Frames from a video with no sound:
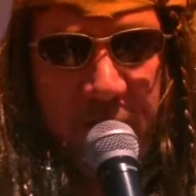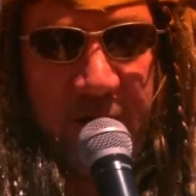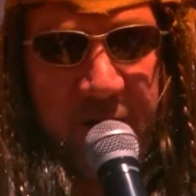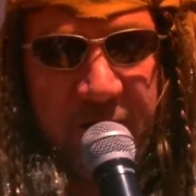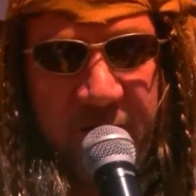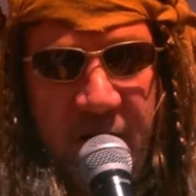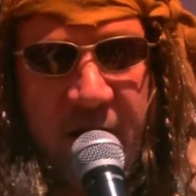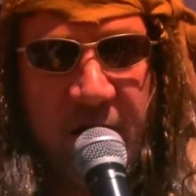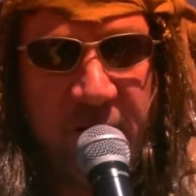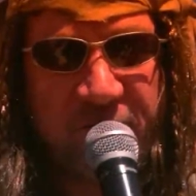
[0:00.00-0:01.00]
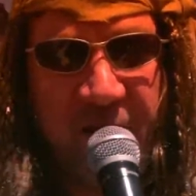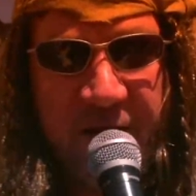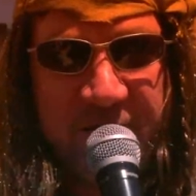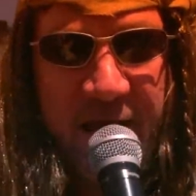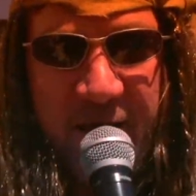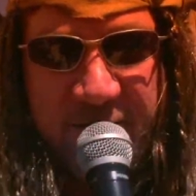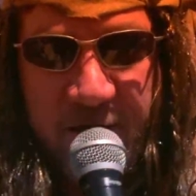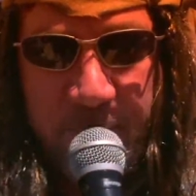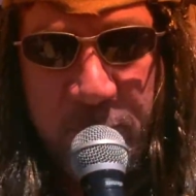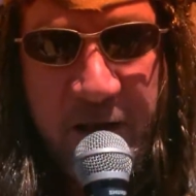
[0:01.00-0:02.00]
this uh,
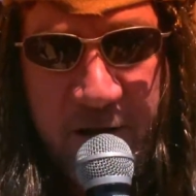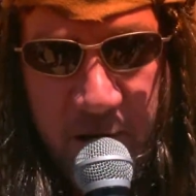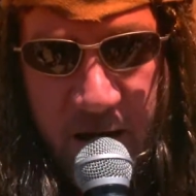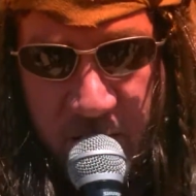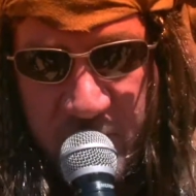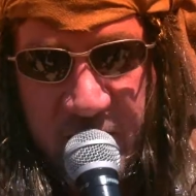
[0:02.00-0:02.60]
fantastic playground,